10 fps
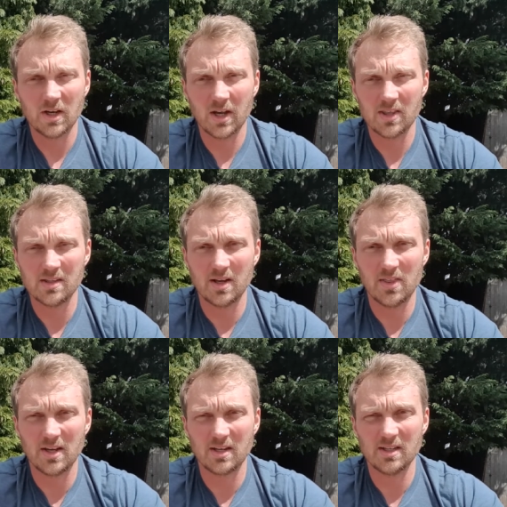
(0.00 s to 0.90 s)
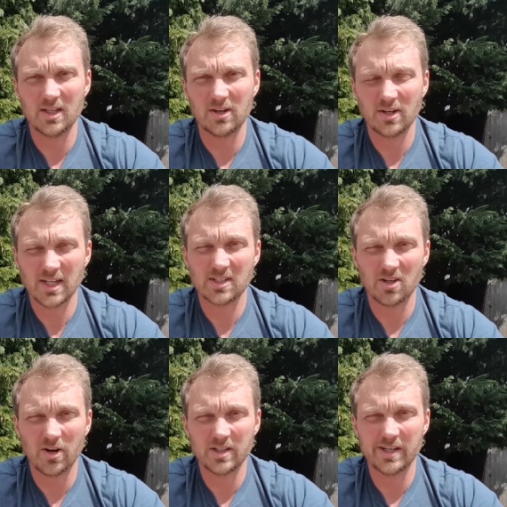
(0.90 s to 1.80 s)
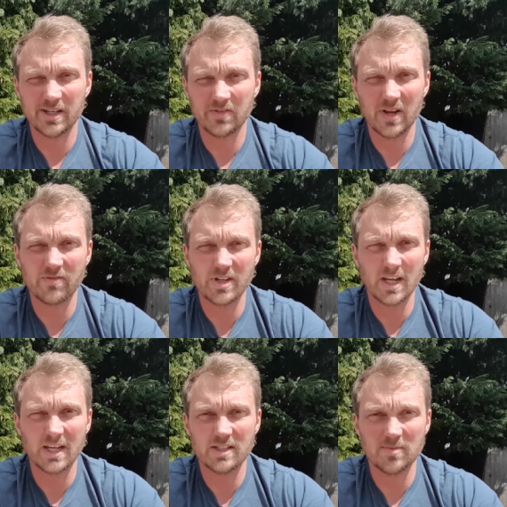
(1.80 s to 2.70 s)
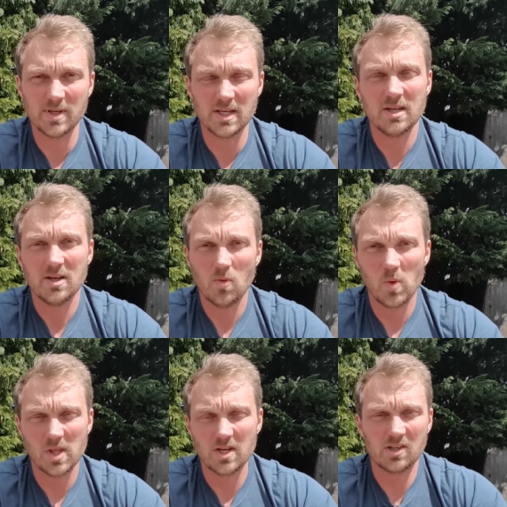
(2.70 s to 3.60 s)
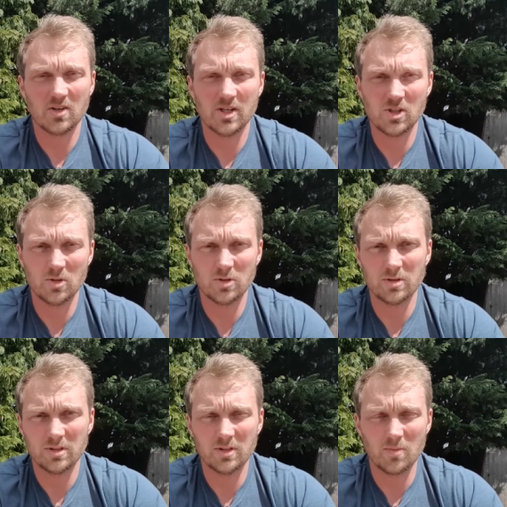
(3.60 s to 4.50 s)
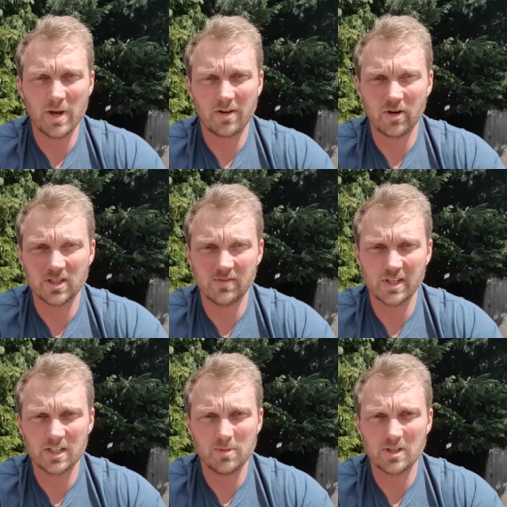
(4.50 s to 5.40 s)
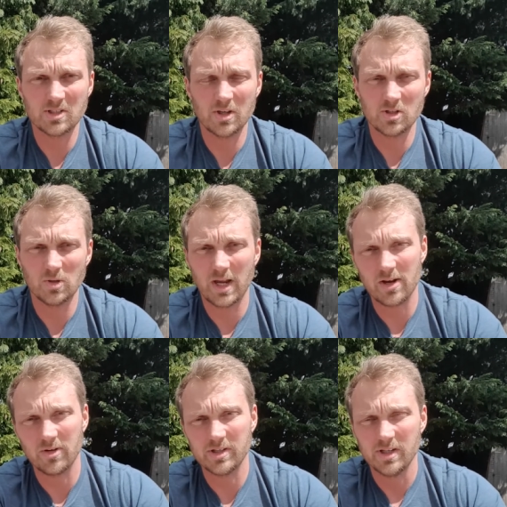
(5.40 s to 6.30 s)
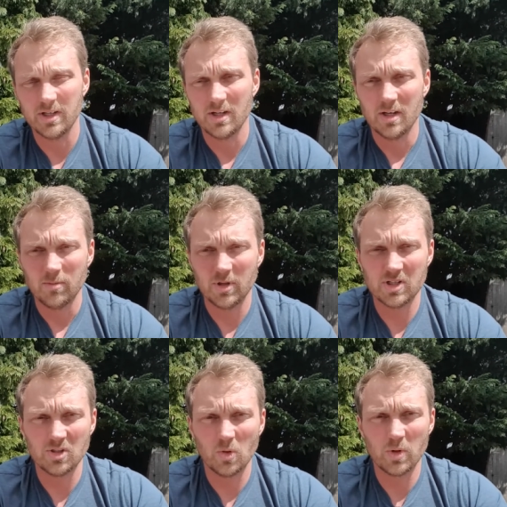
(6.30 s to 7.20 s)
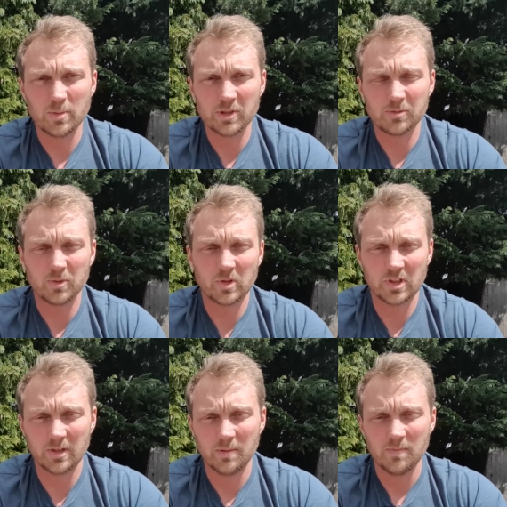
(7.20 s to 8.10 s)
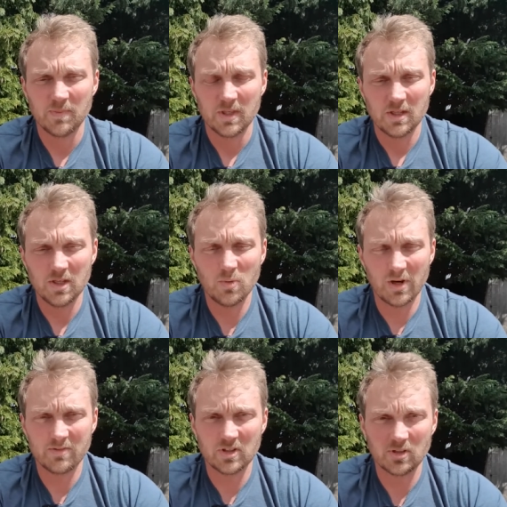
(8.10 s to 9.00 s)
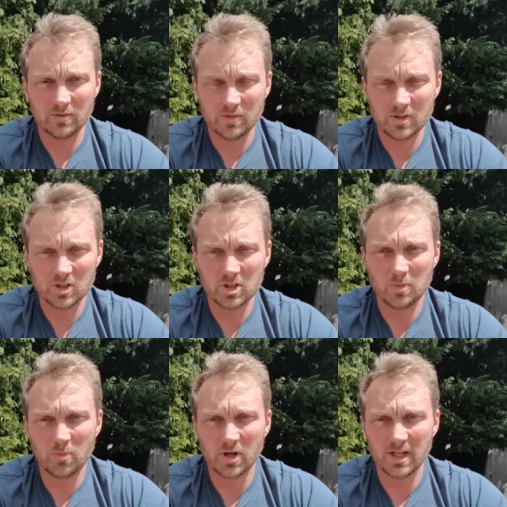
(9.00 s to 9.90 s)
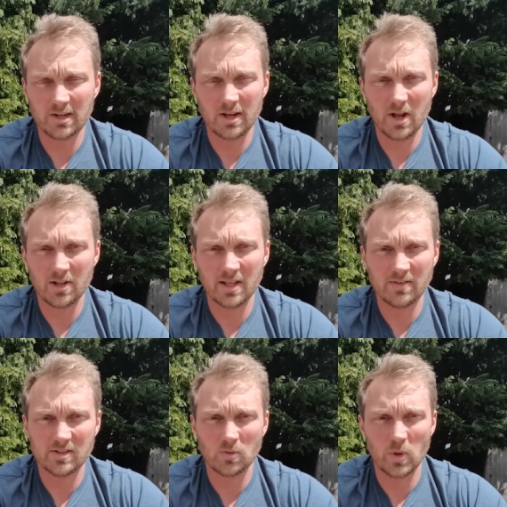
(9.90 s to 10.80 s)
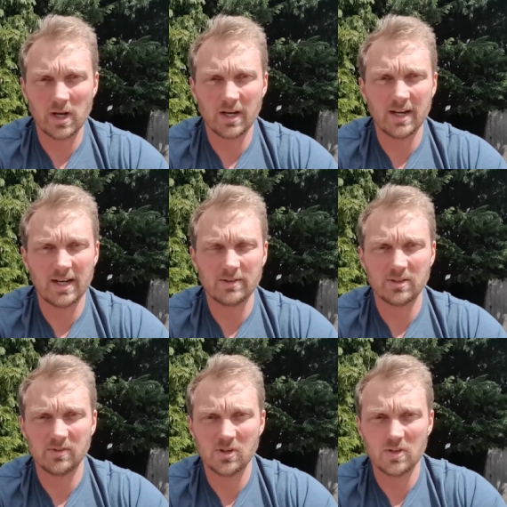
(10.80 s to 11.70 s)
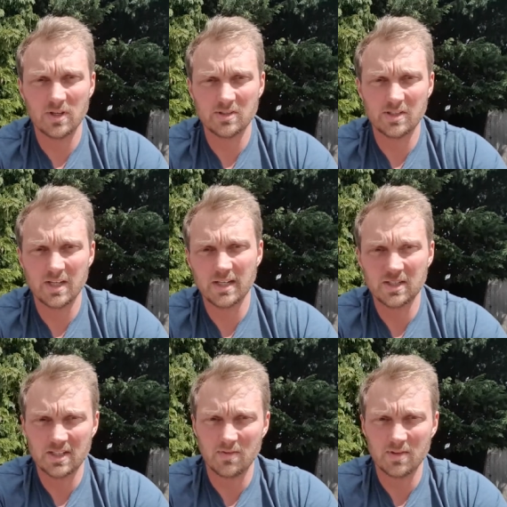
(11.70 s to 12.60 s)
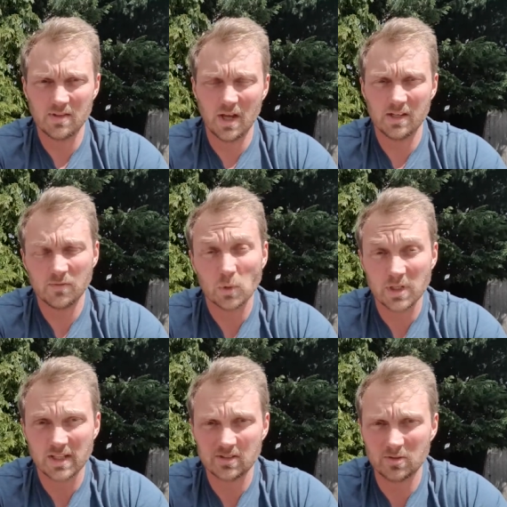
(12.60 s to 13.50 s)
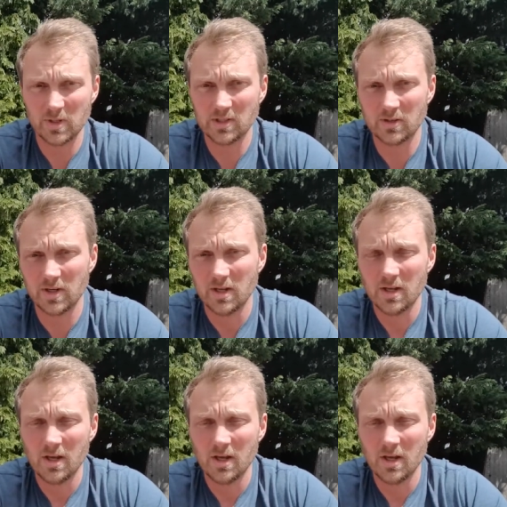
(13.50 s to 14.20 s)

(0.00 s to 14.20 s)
I think, you know, yes, an ideal is for every day to be within inside your macros, and every day to be inside your calories, but it's not always possible. So you would have to sort of spread it out. I think if it has a weekly allowance of 2,000 a day, that's 14,000 a week, sorry.